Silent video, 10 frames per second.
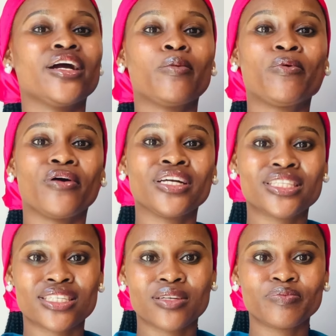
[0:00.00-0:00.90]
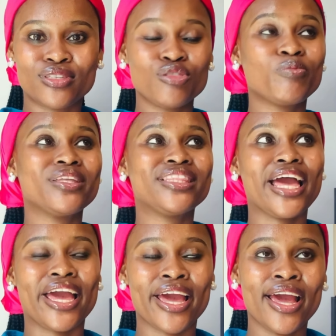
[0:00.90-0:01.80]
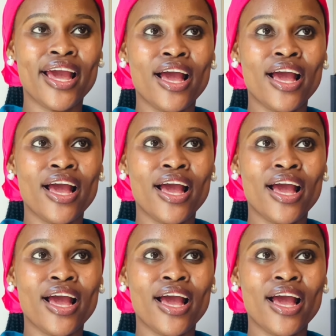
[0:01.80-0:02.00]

airport. You'll be there.